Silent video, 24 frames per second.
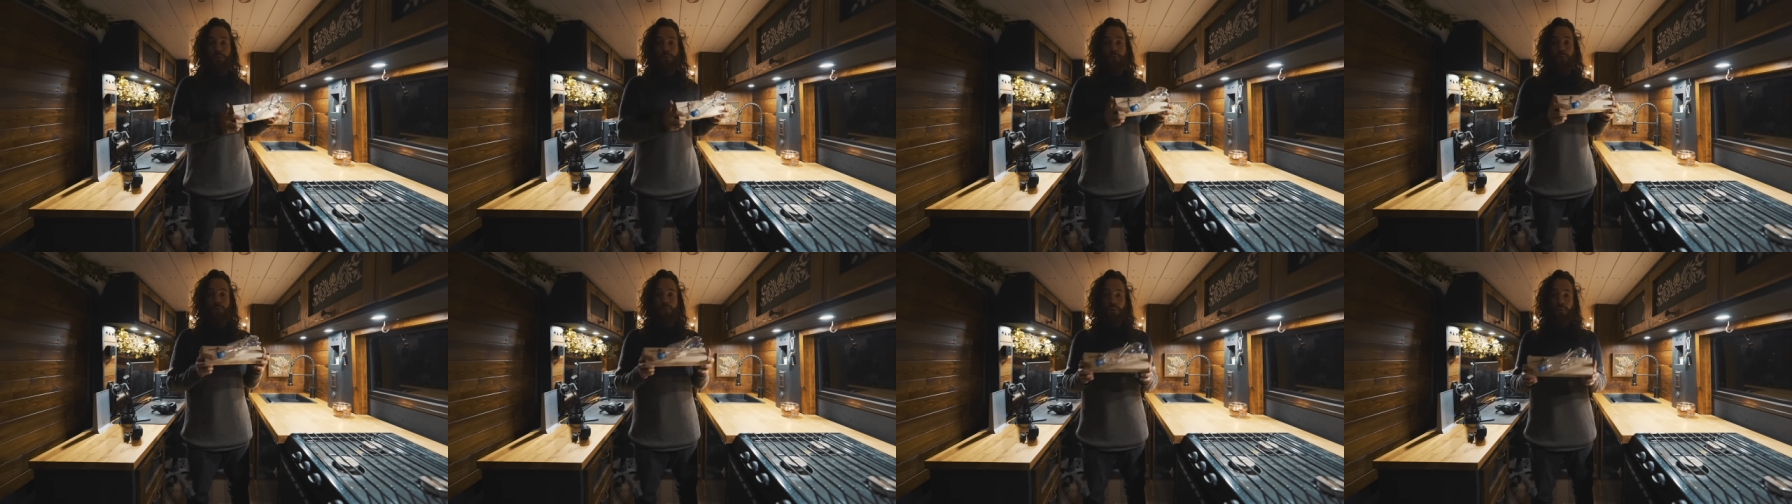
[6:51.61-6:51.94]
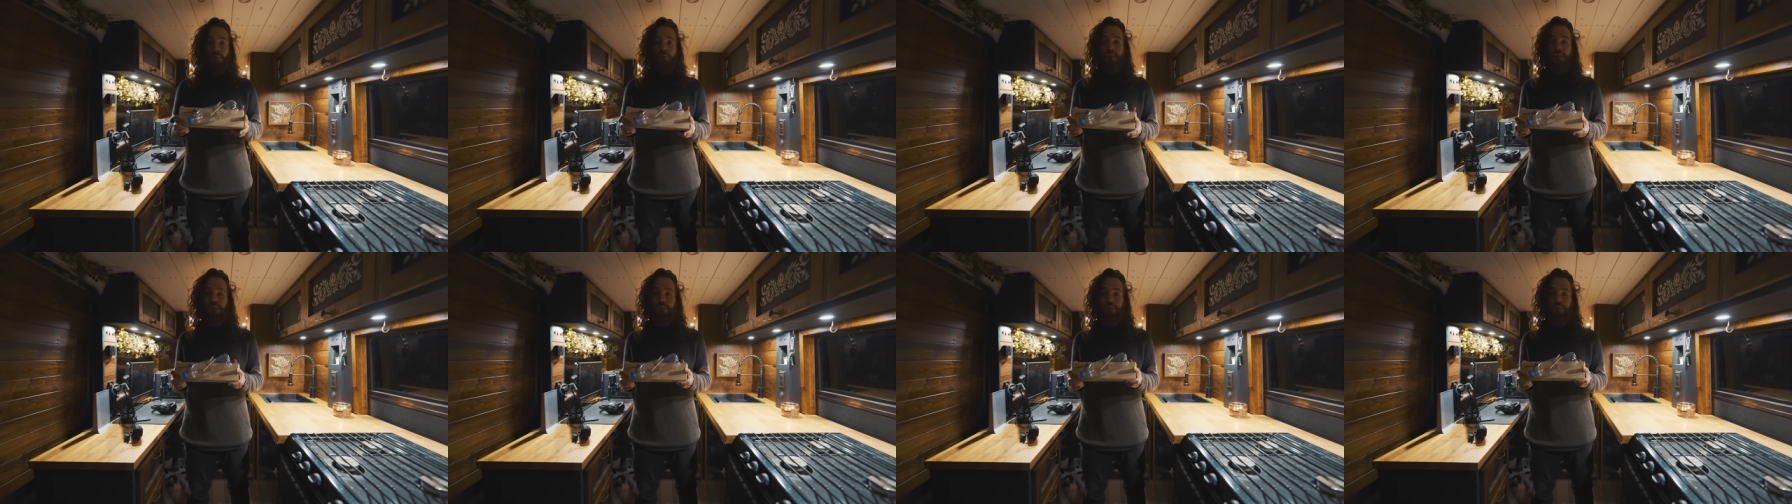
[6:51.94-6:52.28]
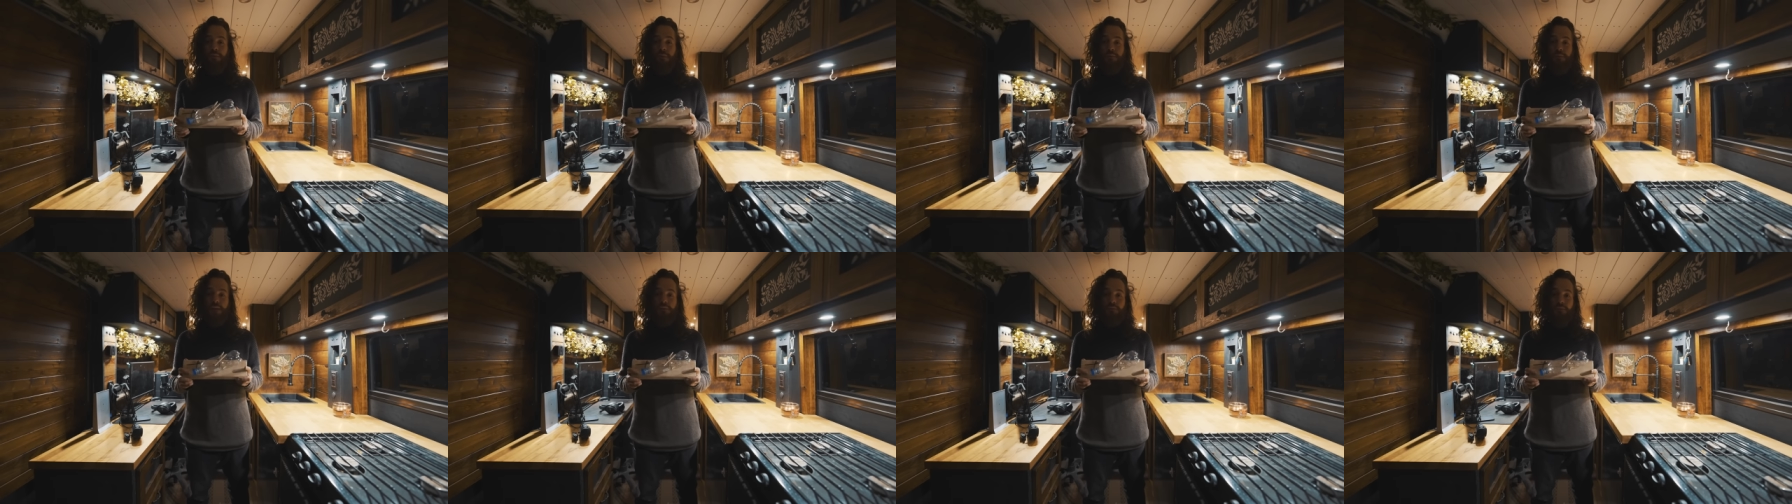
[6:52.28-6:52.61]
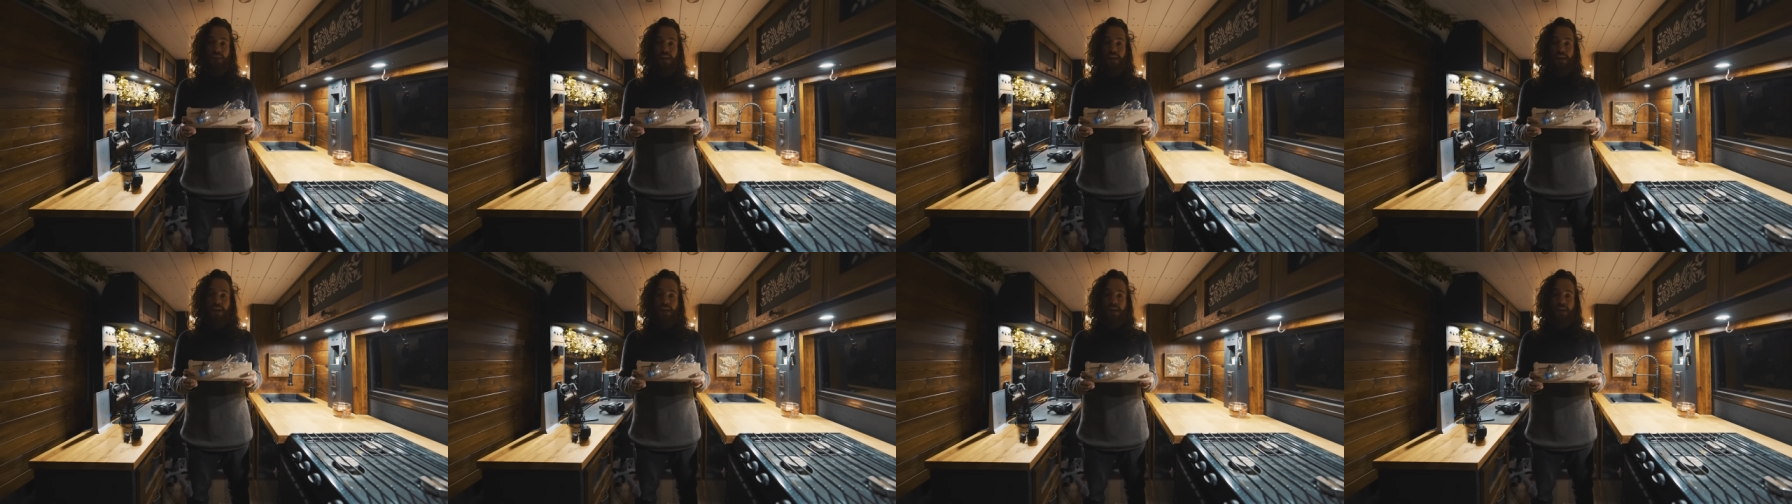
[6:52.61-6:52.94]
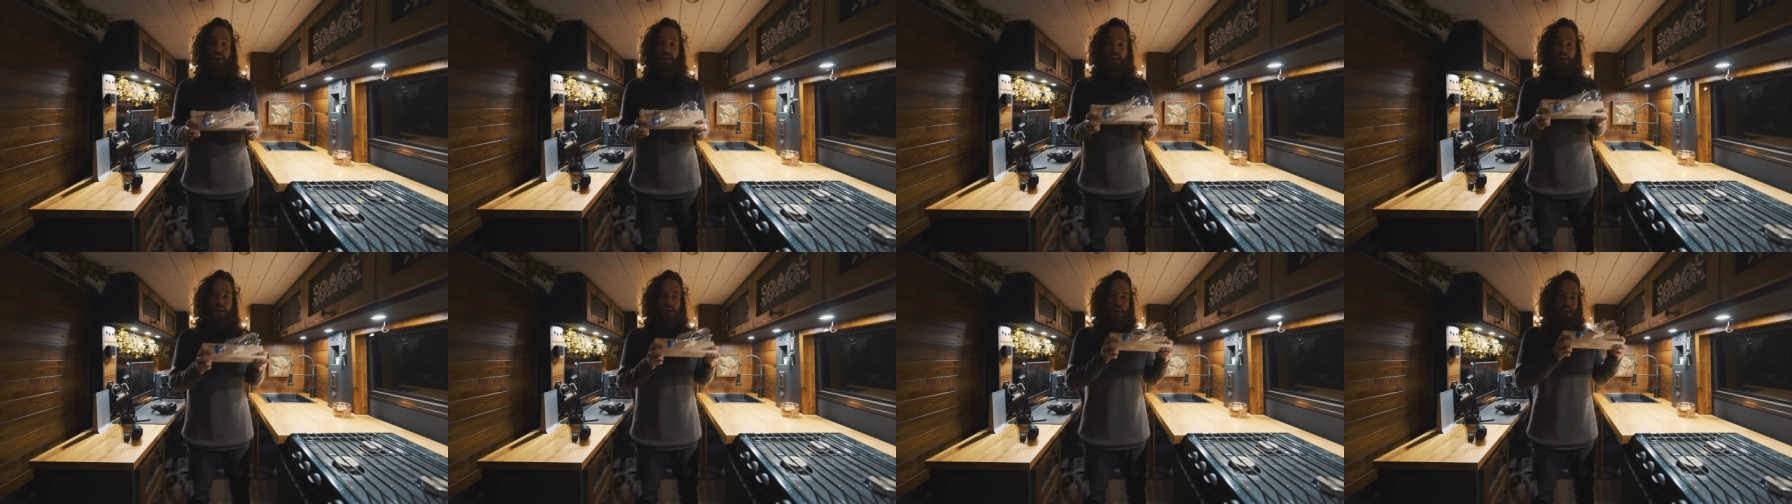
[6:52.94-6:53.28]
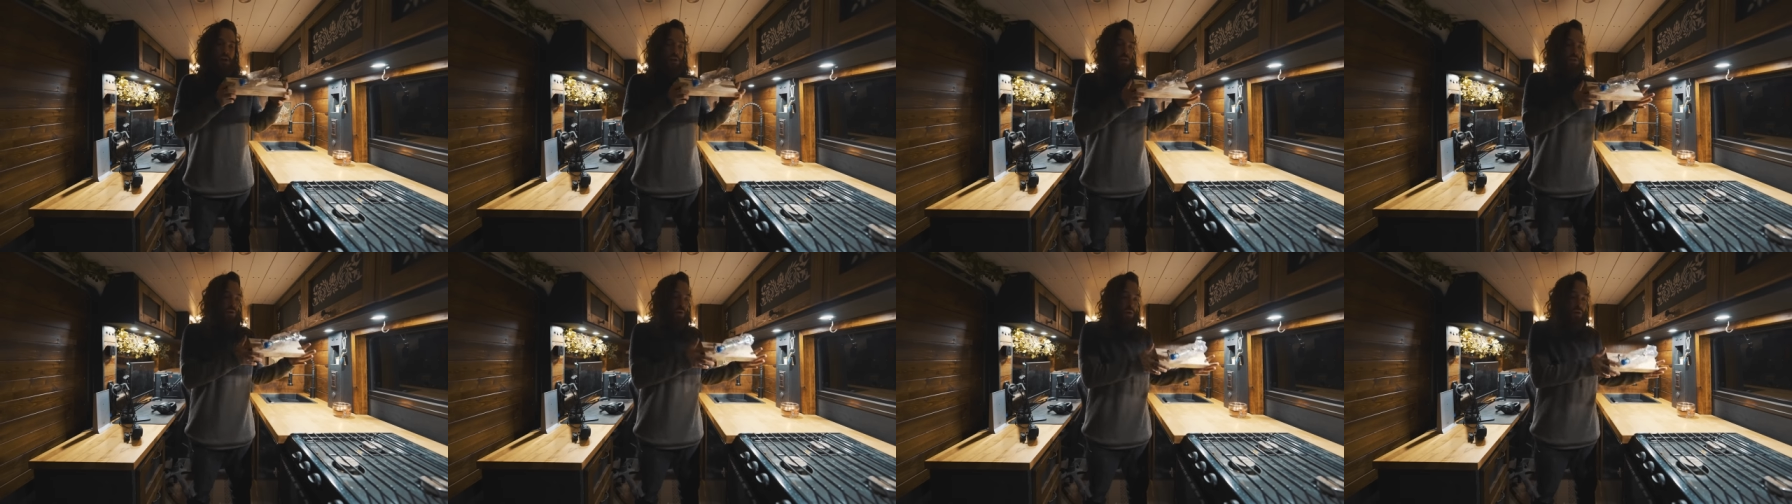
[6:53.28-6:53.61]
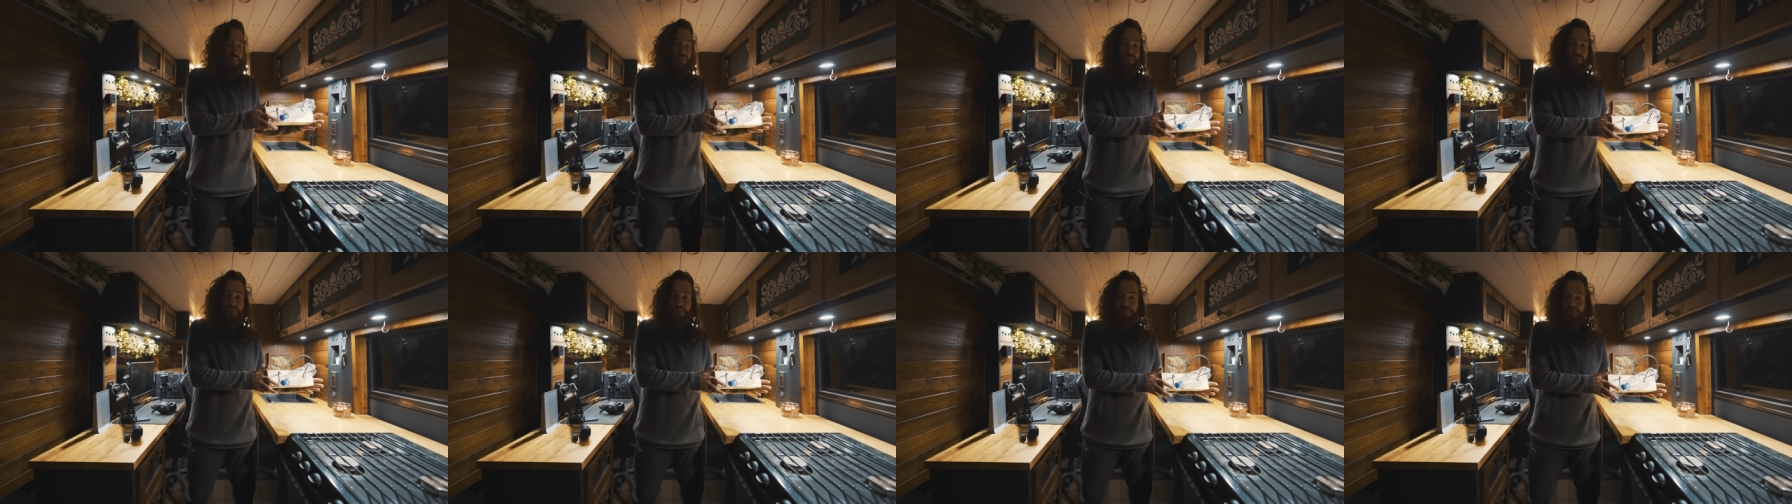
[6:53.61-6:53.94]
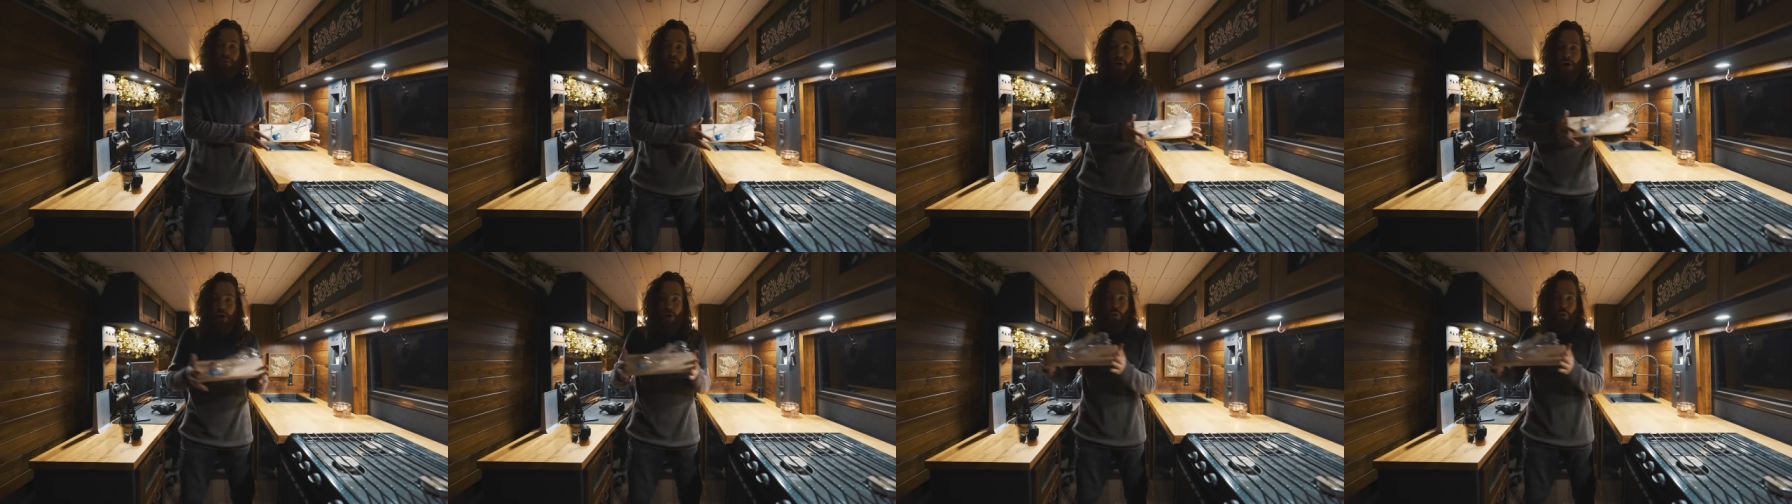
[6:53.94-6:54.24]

remove him from the van, lure him far